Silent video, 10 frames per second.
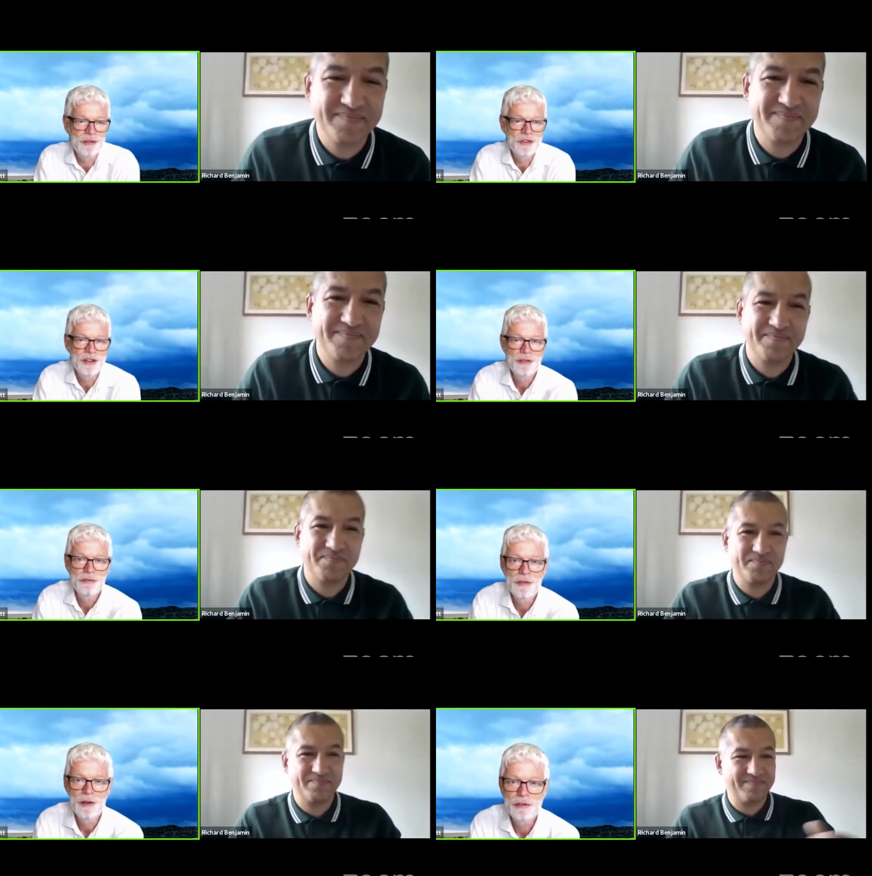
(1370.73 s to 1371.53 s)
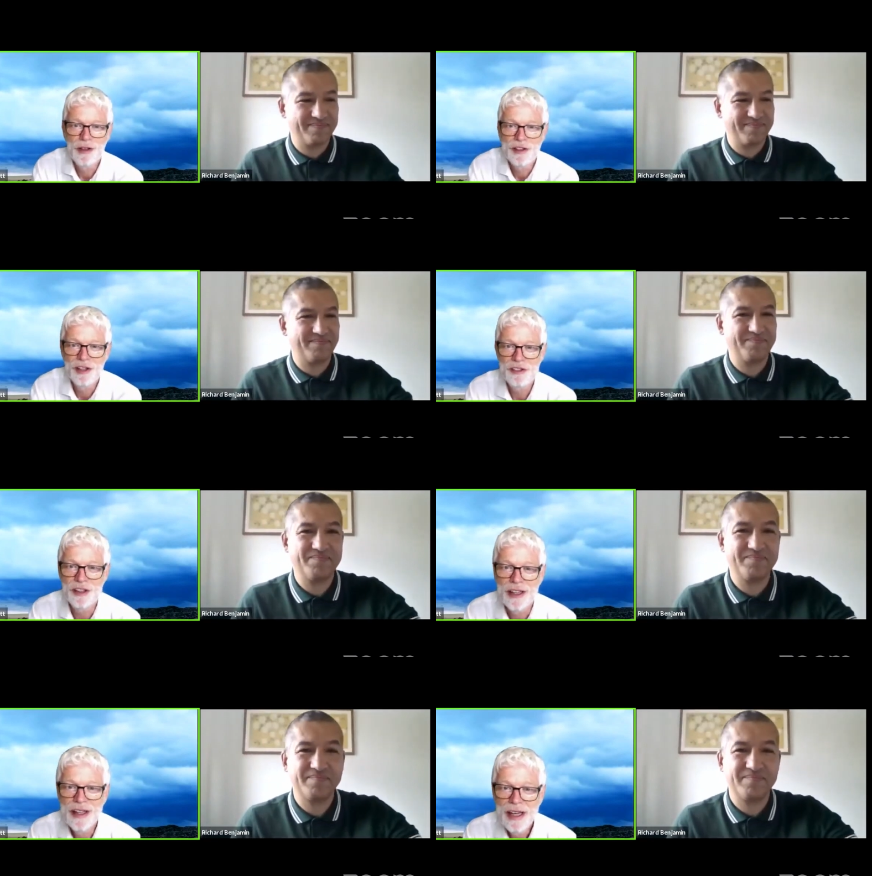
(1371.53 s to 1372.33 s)
Speaker 1: was uh, that was
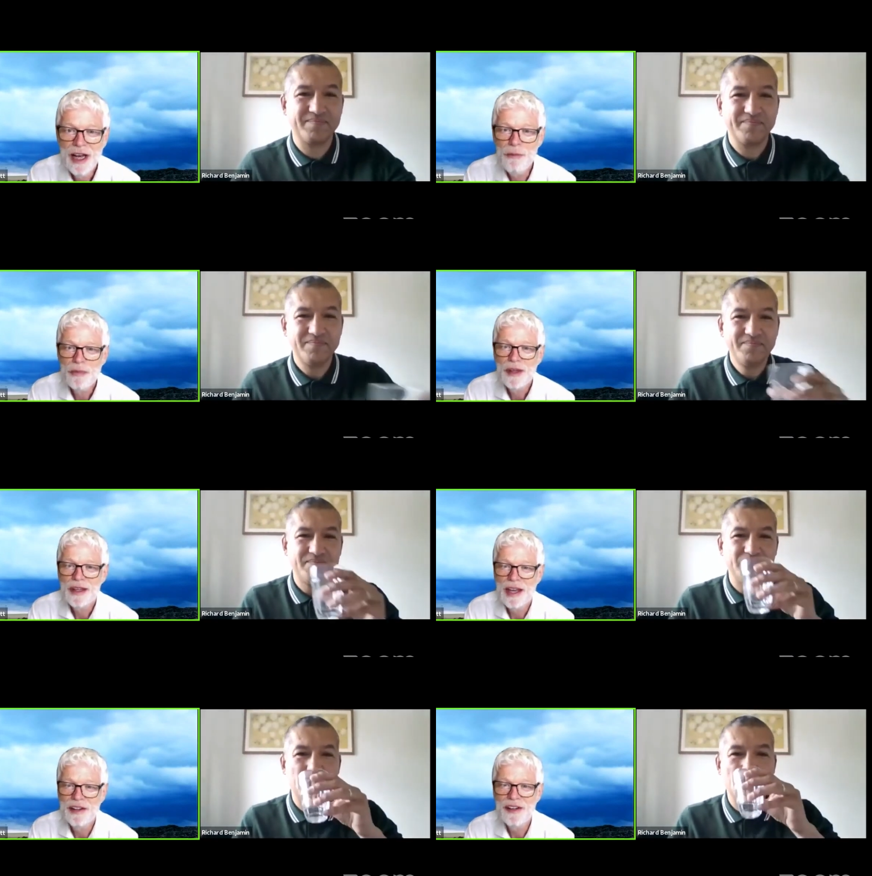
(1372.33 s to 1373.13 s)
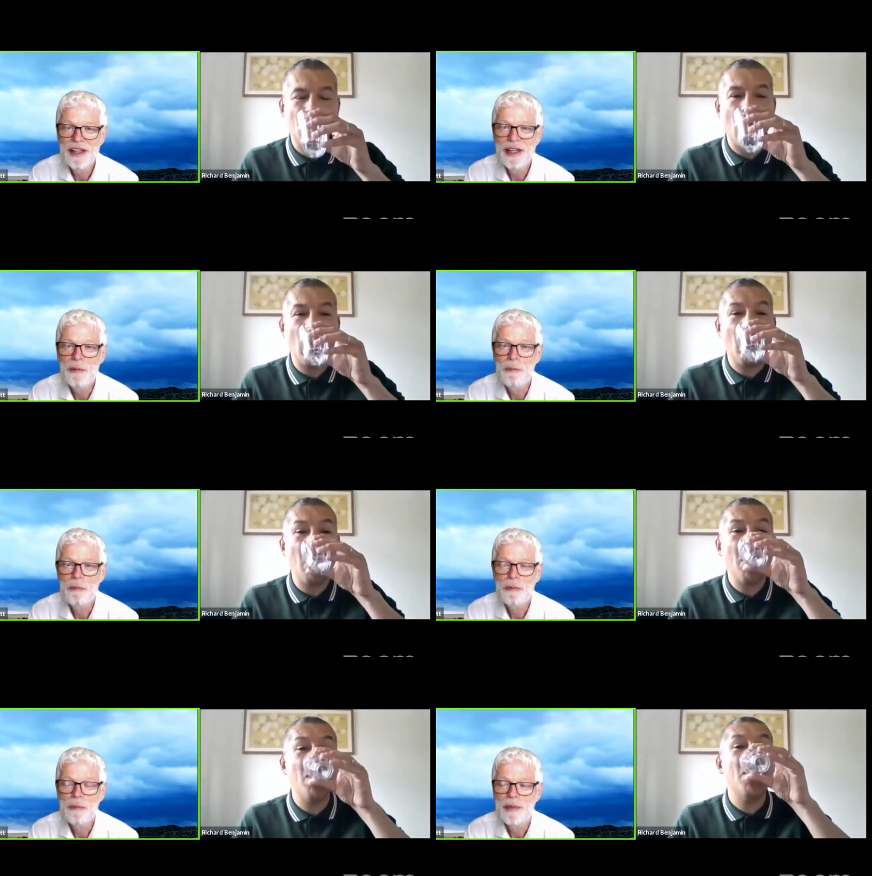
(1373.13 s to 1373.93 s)
fantastic. Um, can I
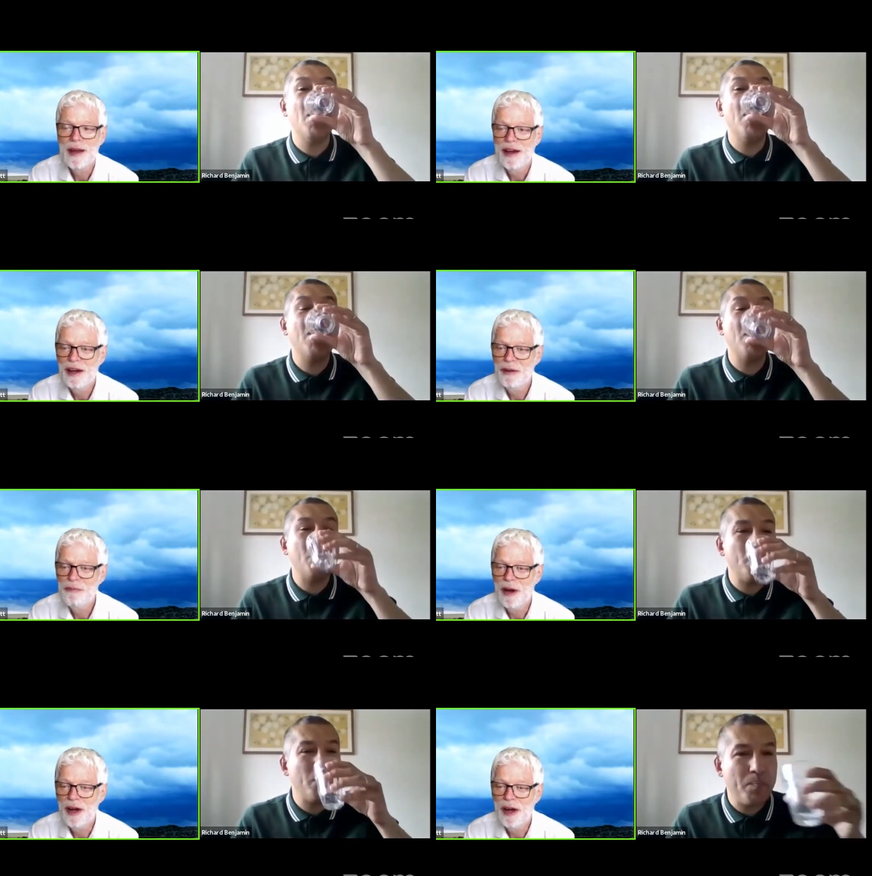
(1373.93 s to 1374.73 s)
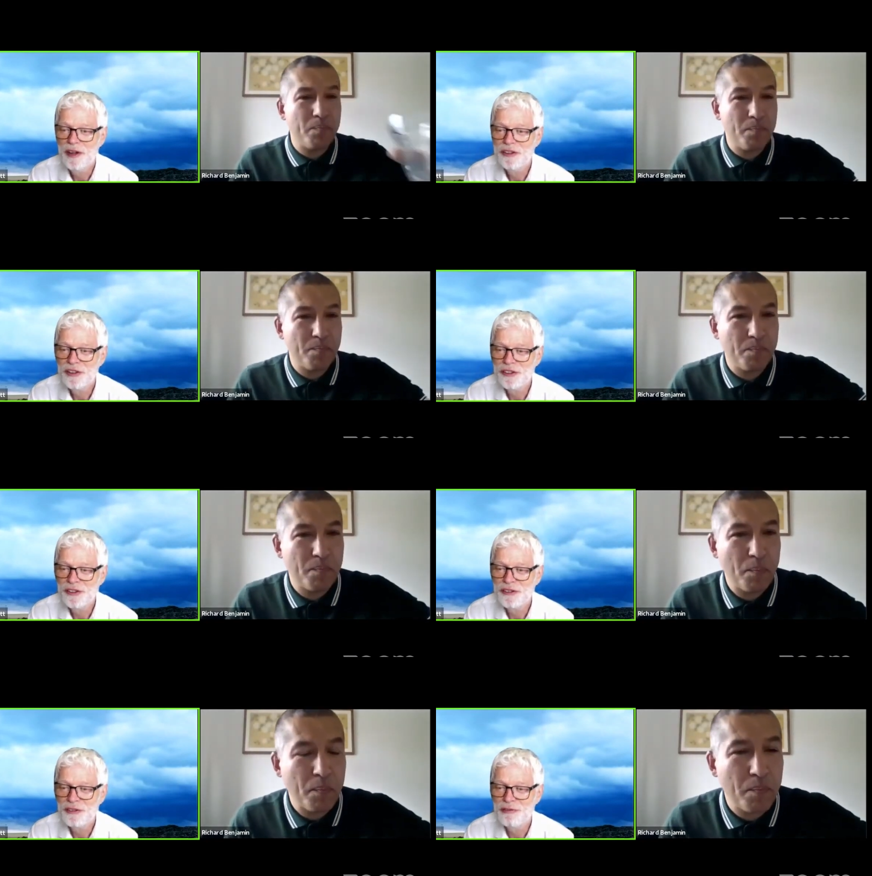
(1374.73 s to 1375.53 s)
um, just
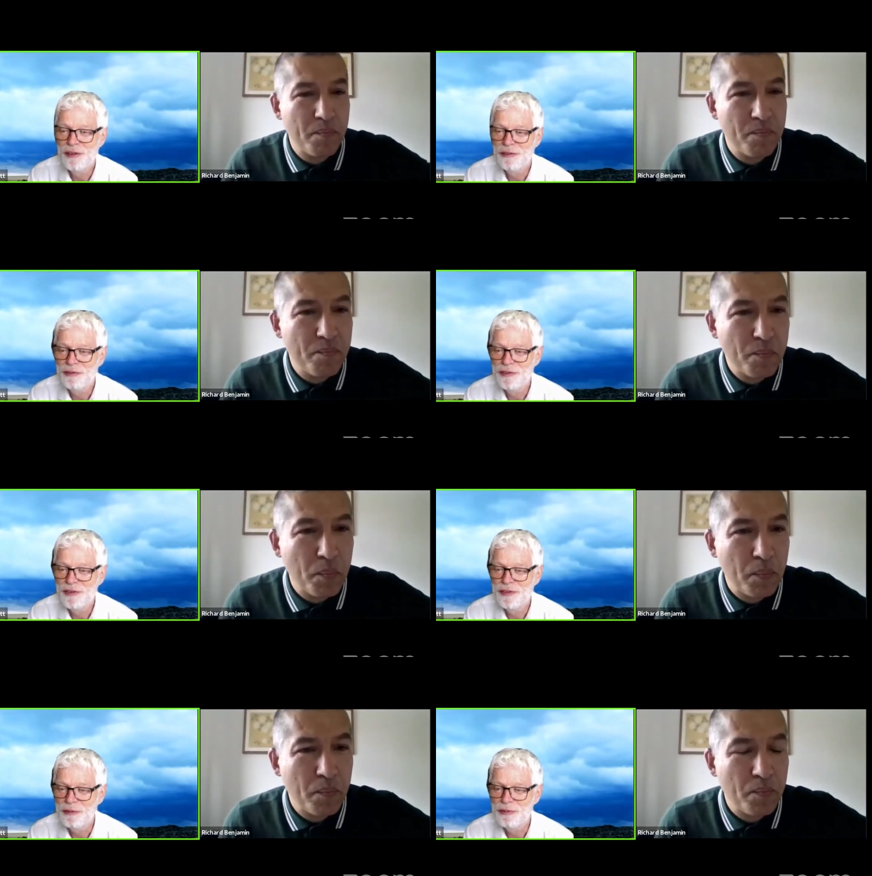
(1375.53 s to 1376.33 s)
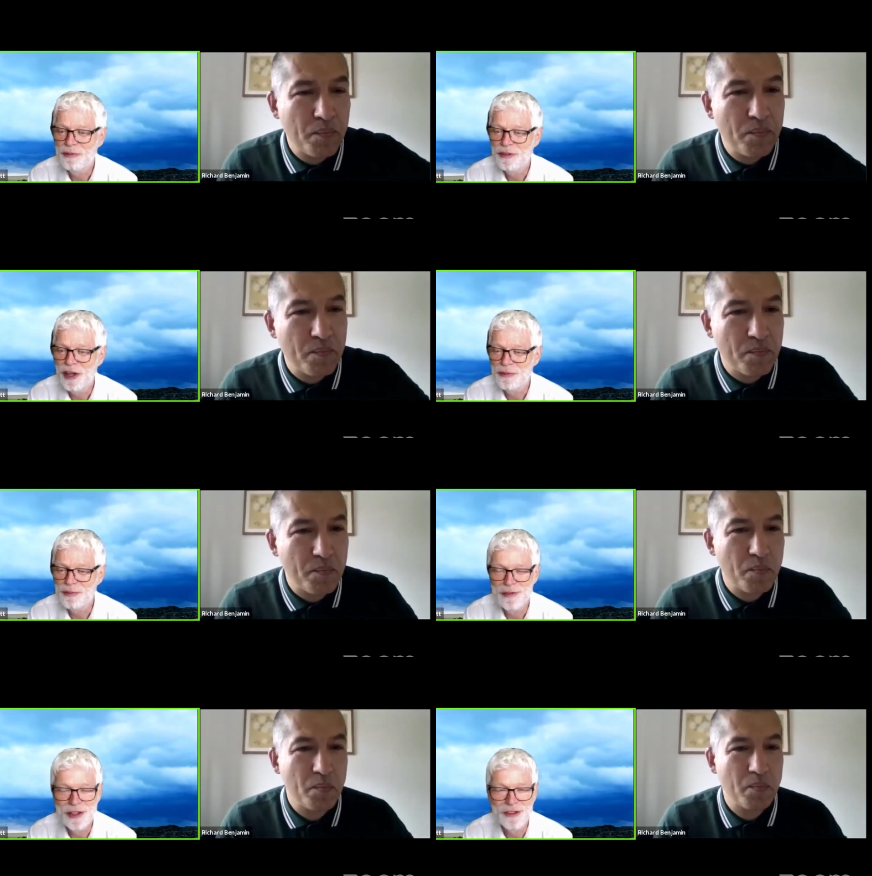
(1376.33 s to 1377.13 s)
take chair's
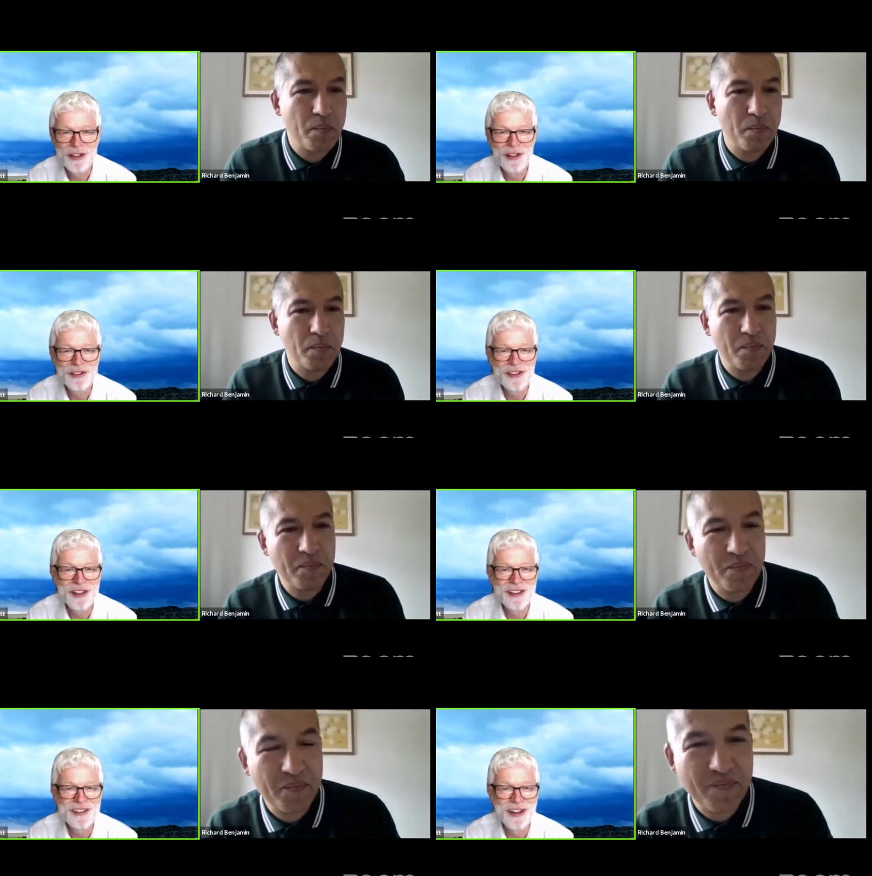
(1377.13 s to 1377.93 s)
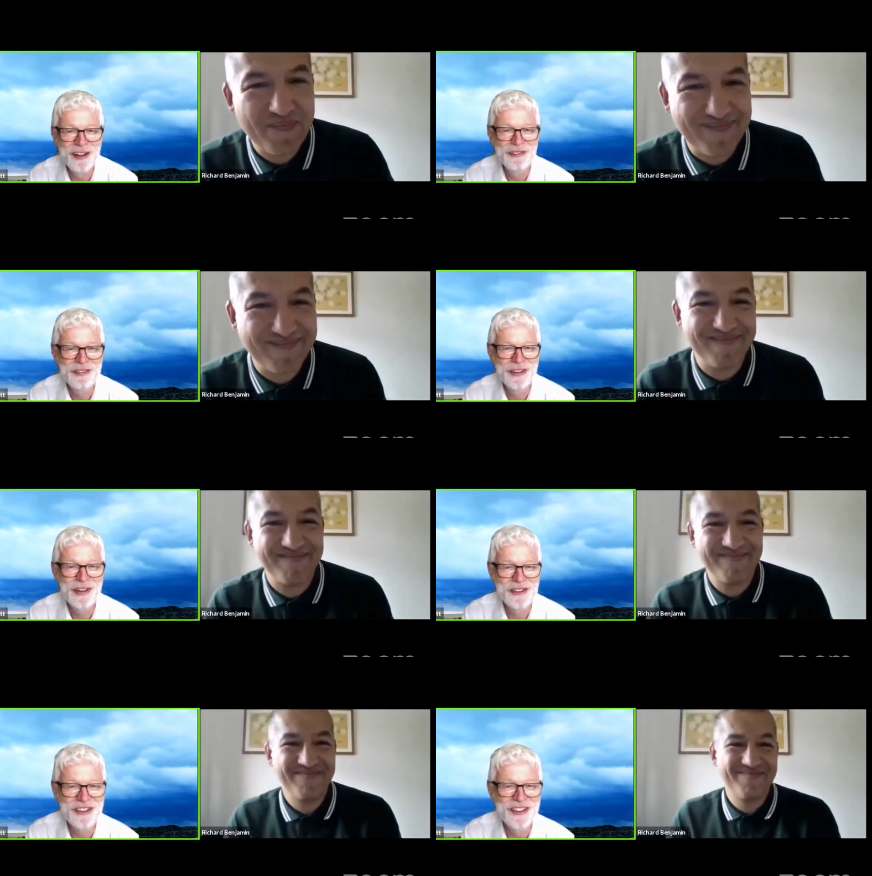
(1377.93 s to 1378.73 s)
privilege and ask a, uh, a
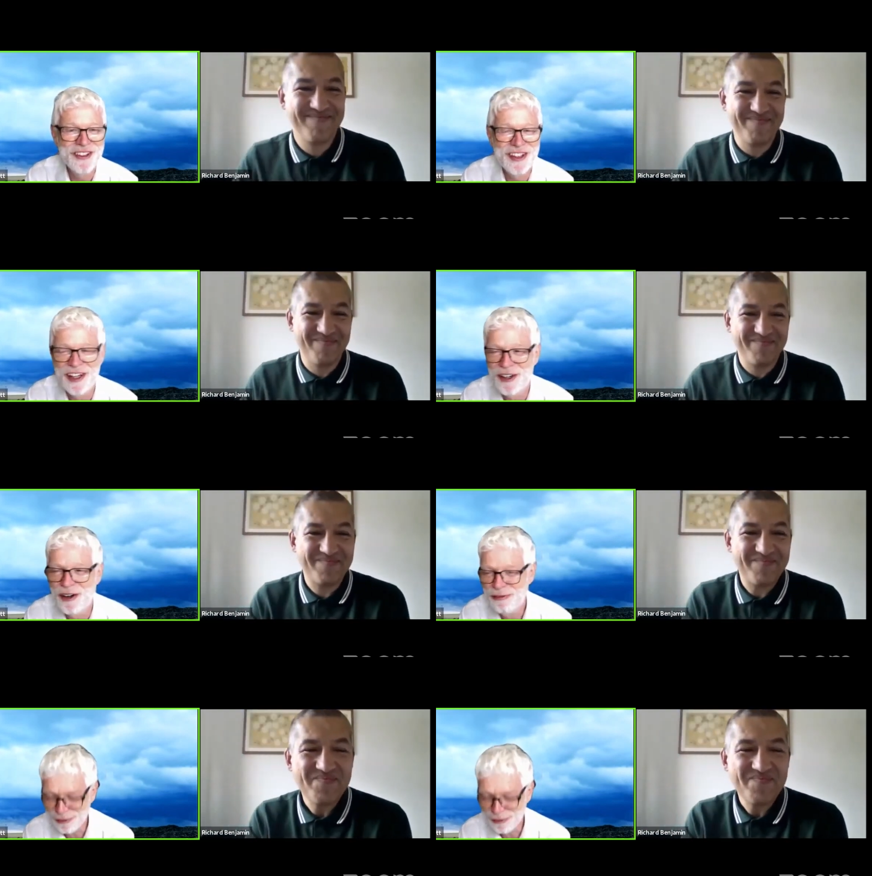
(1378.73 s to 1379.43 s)
question to kick off